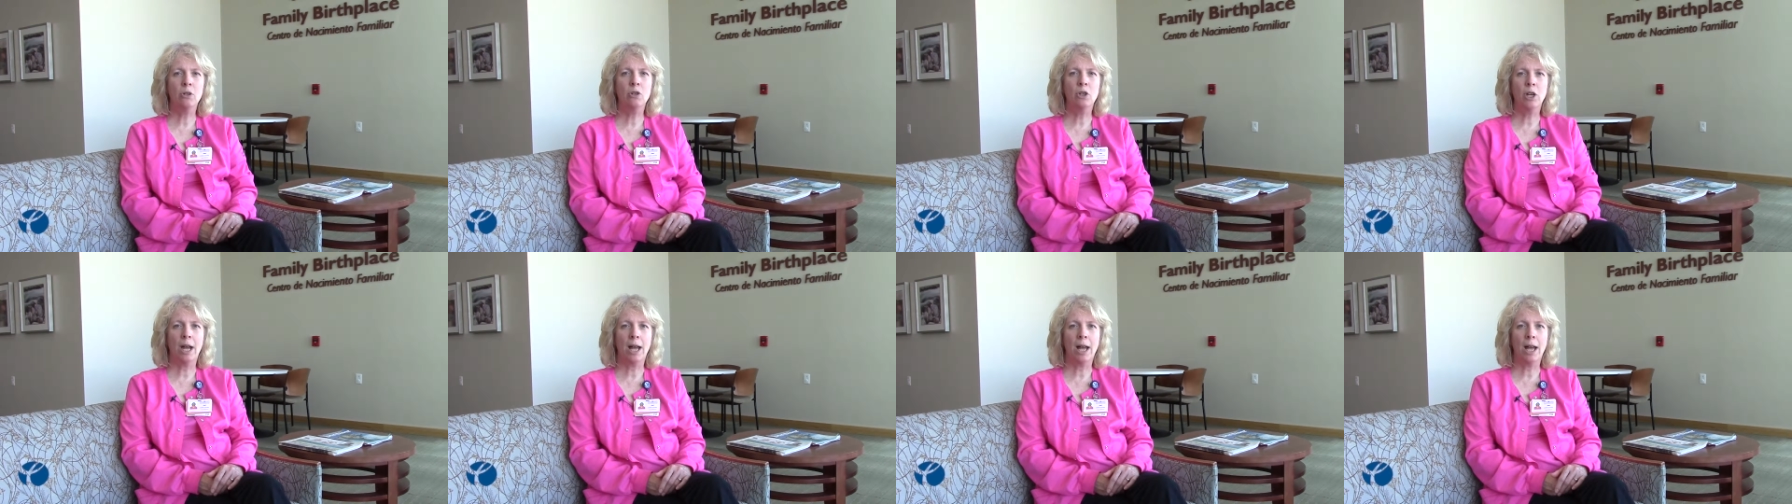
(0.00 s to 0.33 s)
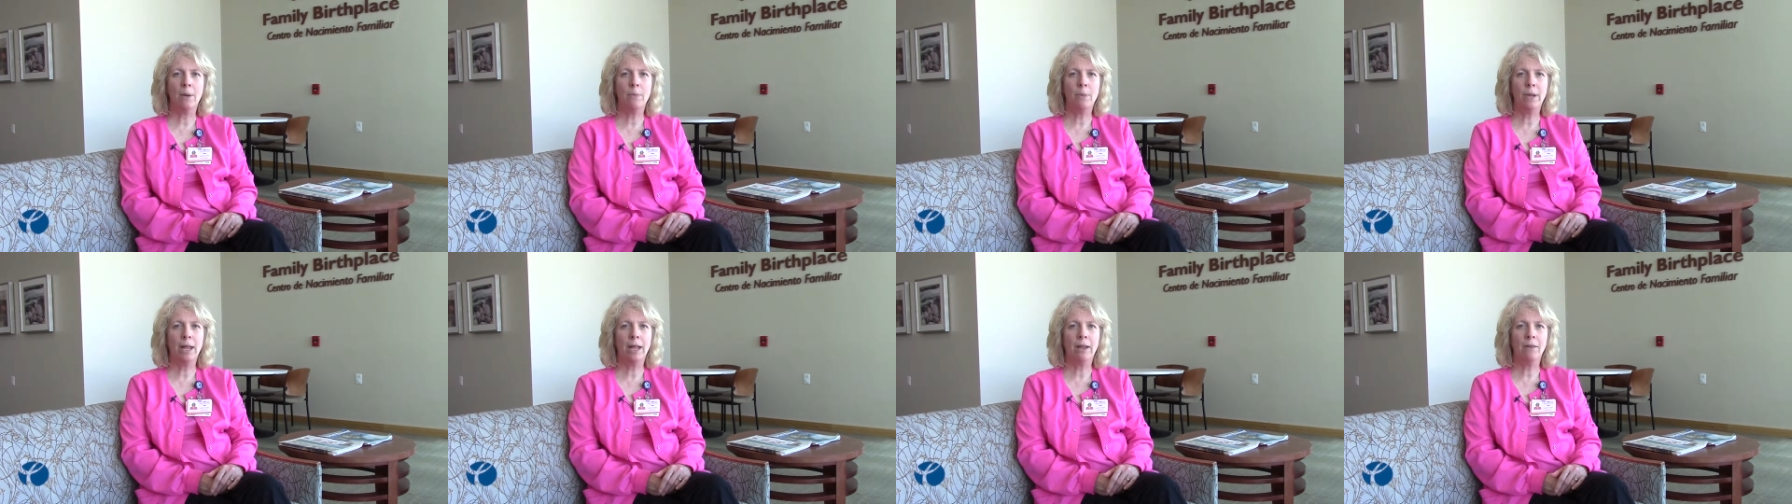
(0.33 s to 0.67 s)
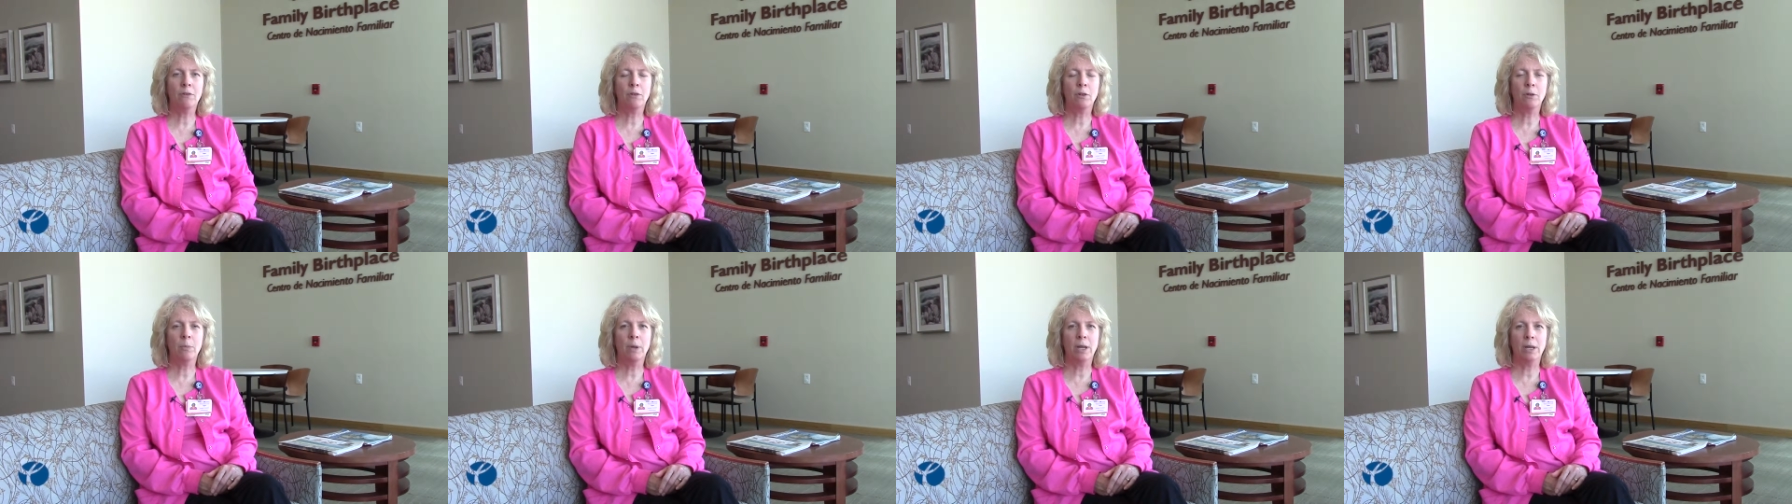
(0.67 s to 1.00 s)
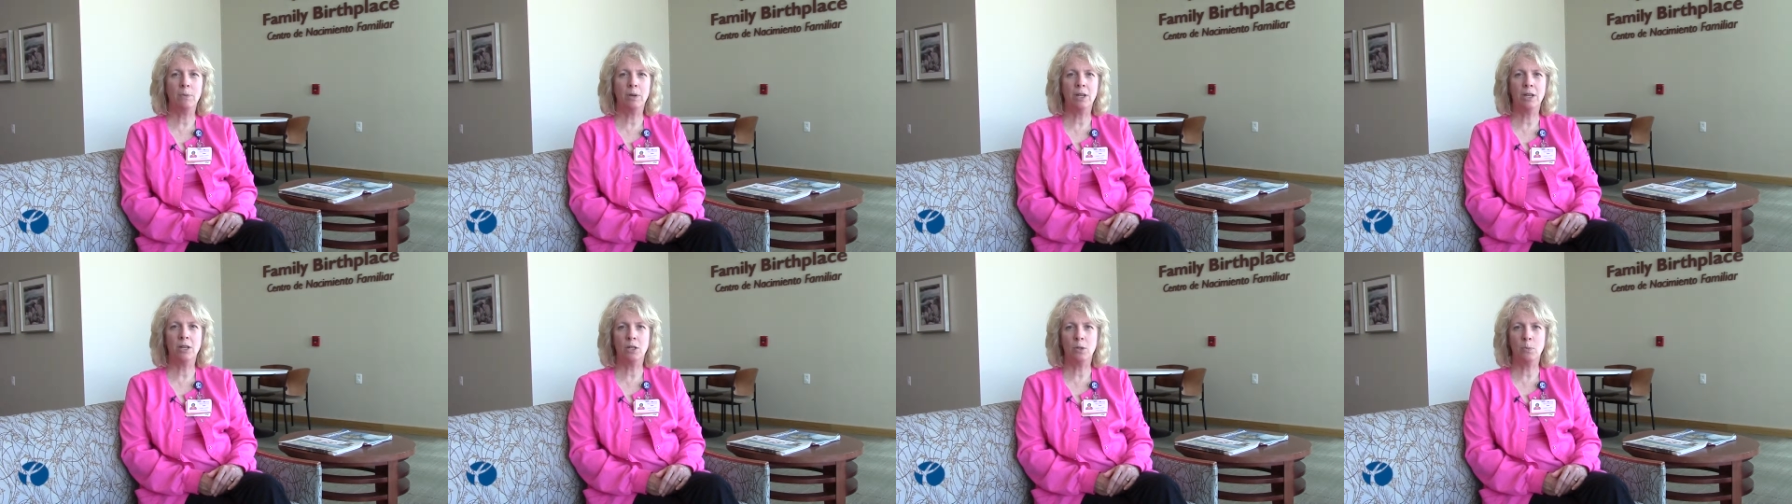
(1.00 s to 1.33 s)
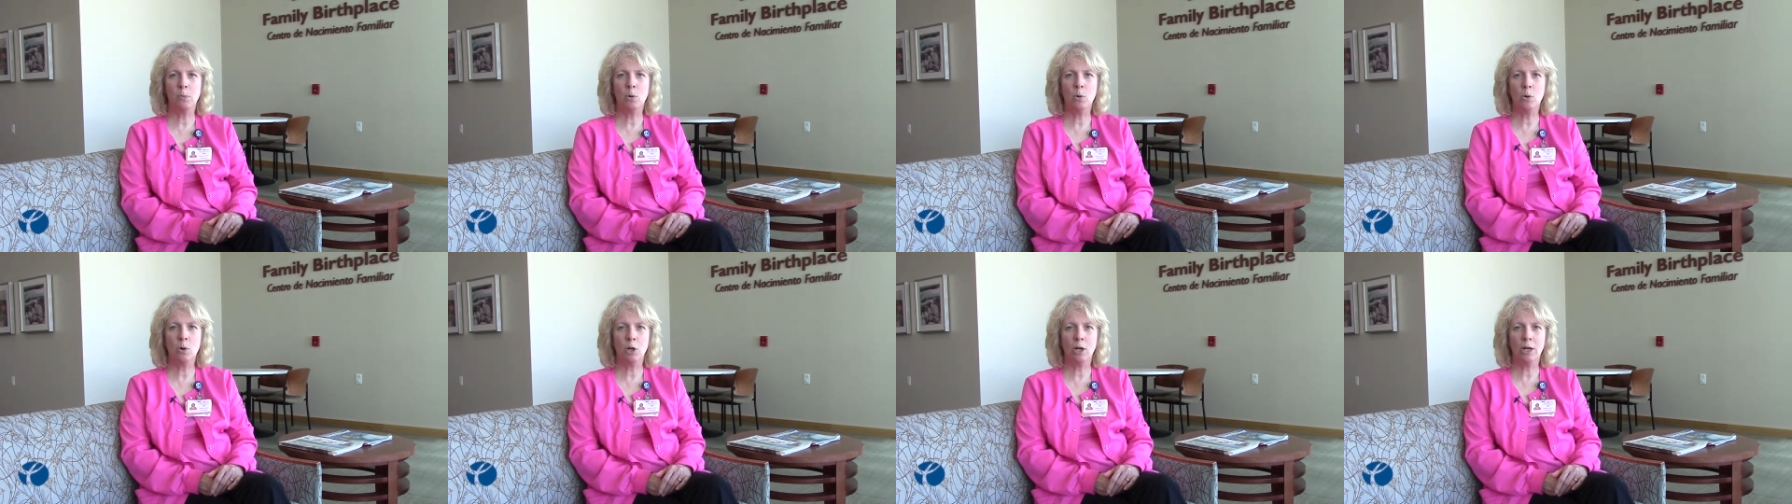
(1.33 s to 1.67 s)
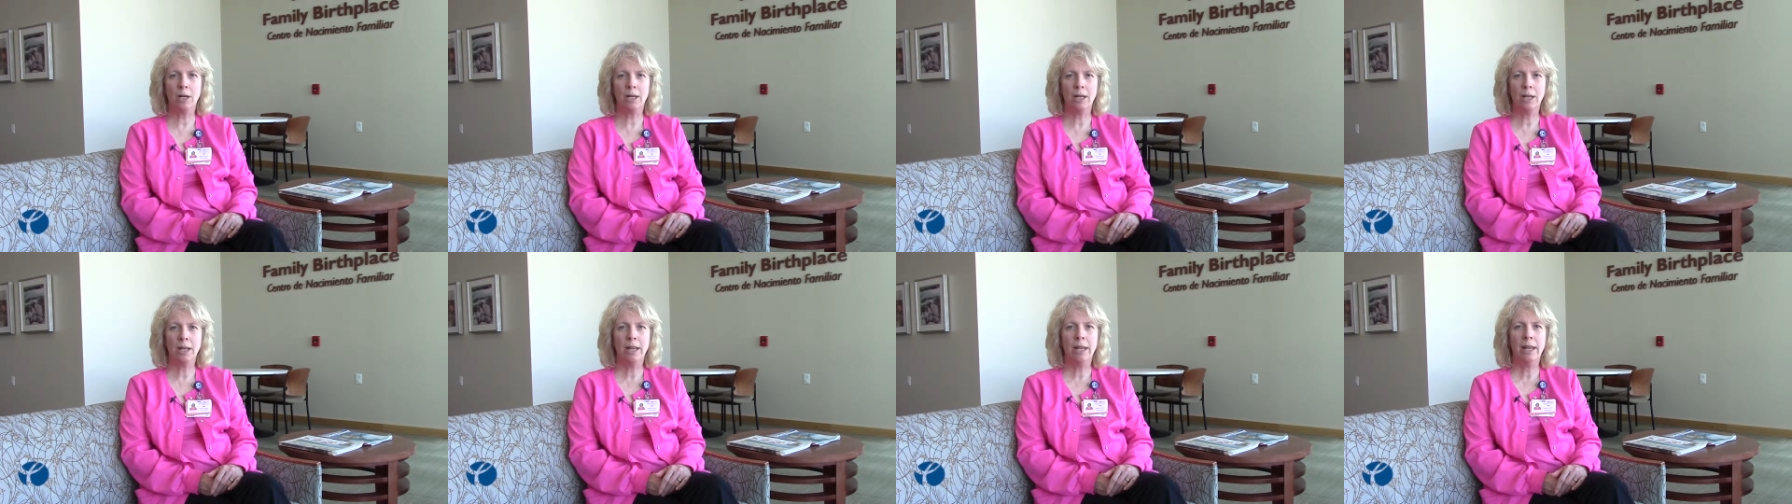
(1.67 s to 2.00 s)
job after baby is
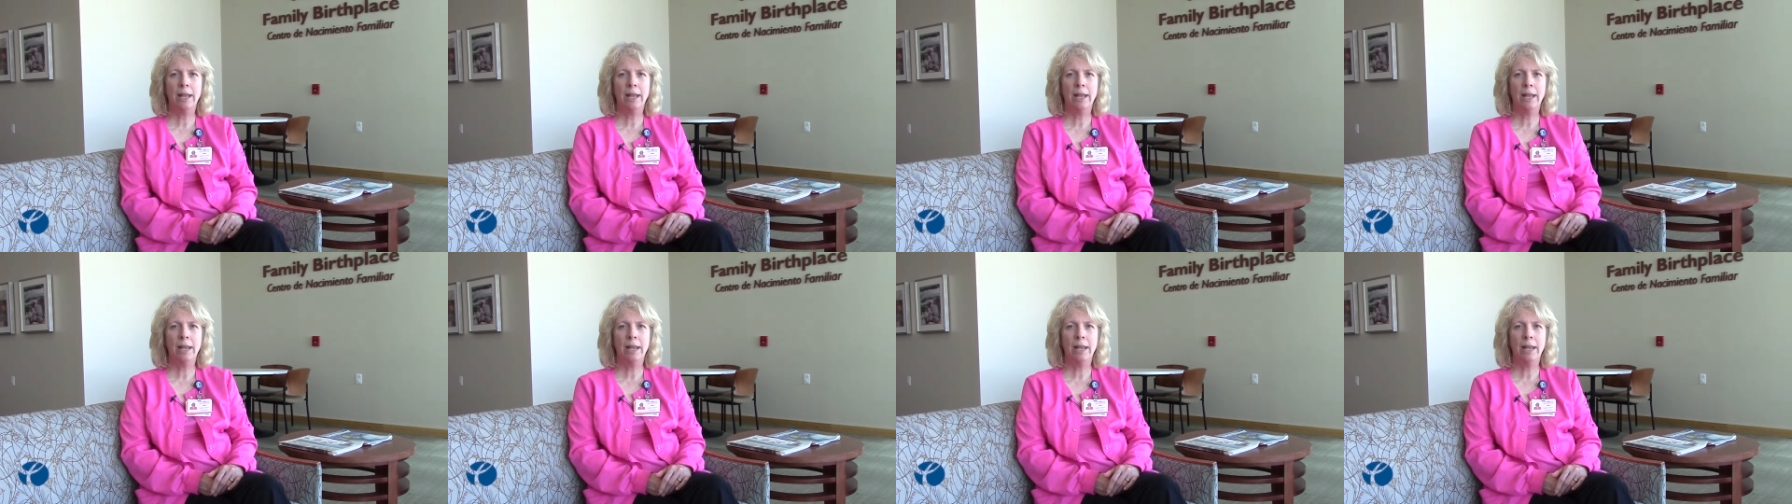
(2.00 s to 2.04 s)
born